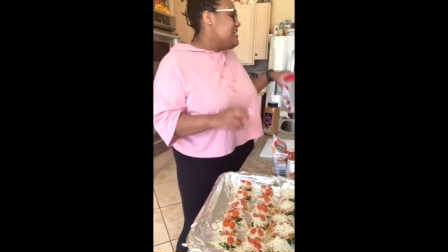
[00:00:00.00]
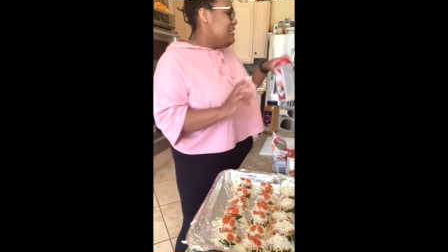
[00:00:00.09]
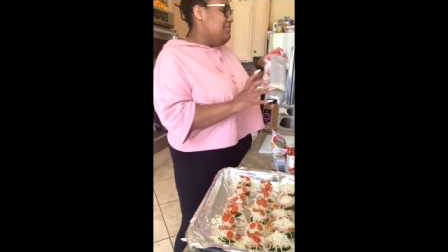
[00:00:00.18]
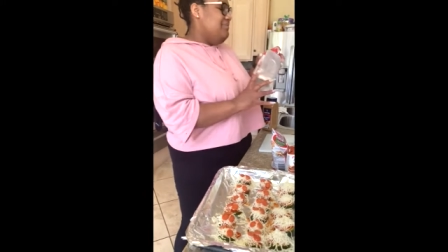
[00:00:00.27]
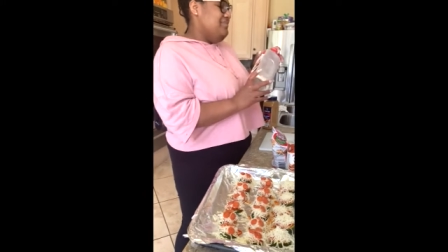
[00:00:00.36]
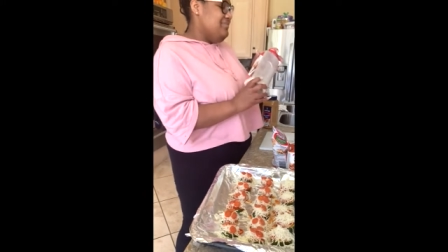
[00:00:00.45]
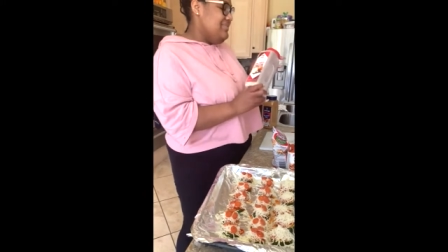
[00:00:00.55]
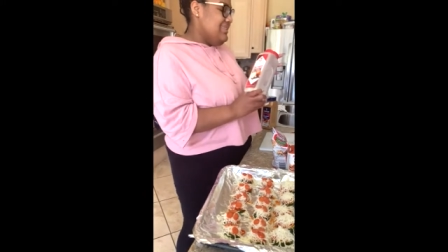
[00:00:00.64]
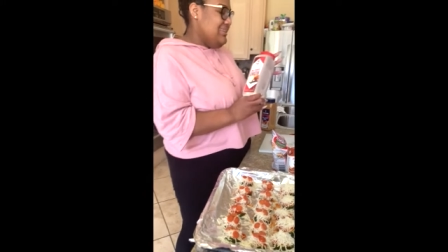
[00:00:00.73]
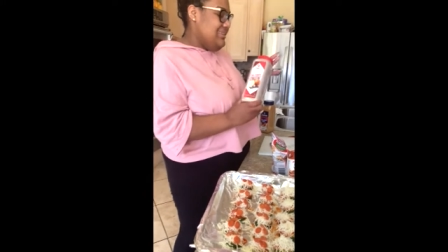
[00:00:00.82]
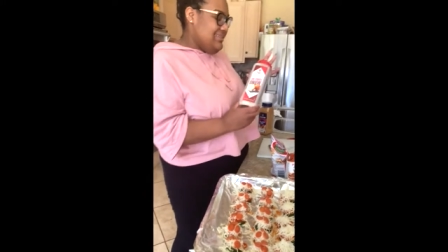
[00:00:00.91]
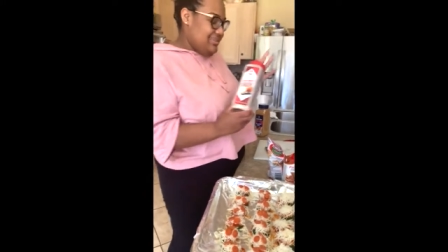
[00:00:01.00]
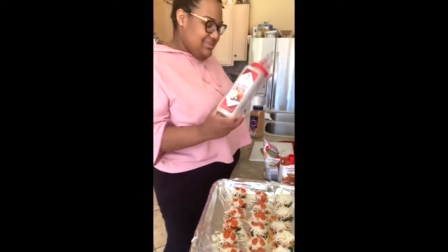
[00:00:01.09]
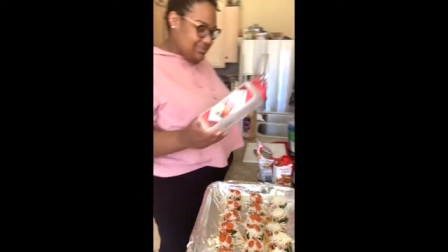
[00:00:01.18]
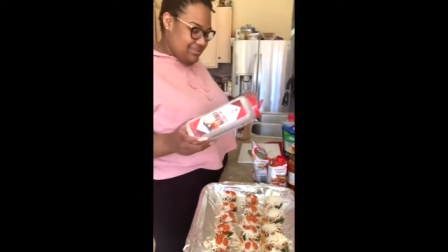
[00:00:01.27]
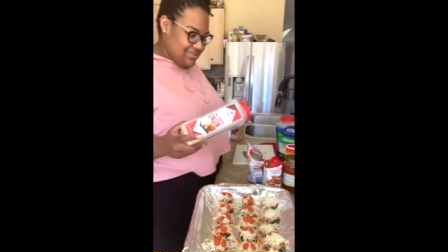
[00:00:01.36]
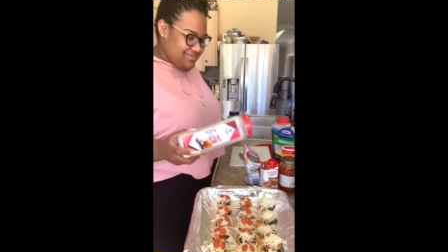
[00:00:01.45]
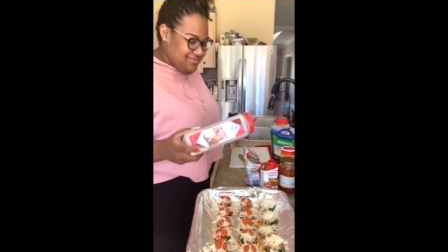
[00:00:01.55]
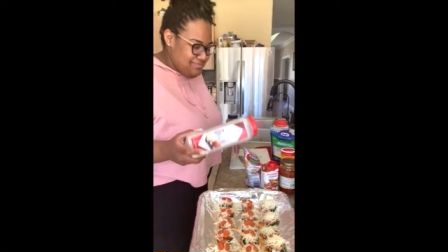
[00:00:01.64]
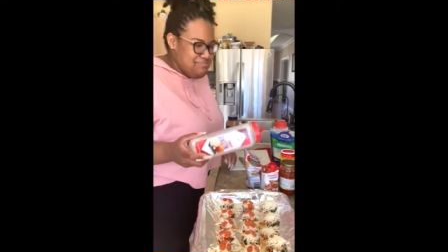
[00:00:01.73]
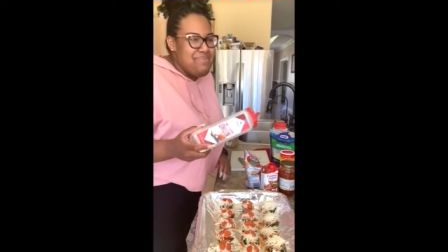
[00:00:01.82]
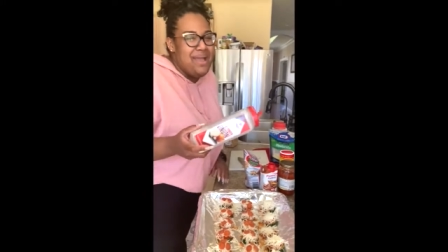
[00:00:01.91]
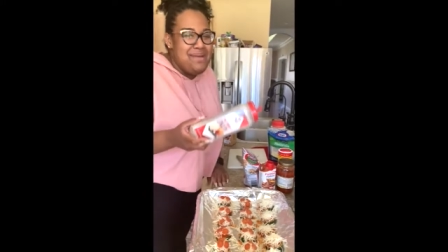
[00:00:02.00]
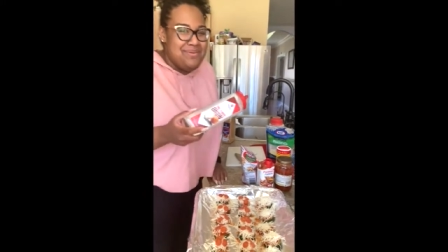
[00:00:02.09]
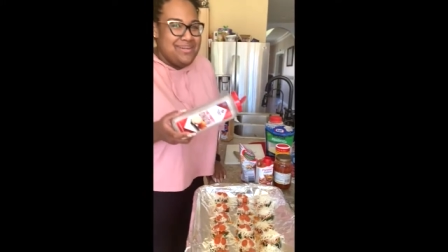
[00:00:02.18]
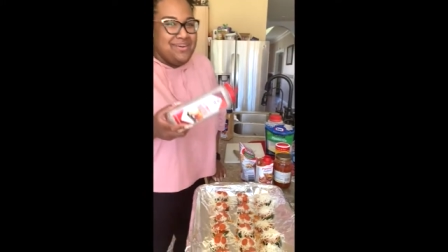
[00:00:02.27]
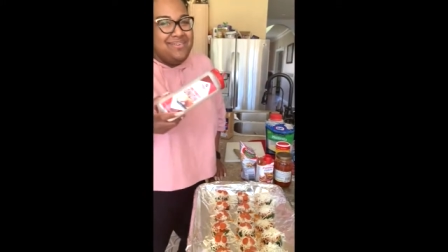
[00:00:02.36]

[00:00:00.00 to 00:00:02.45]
you got hypertension, maybe don't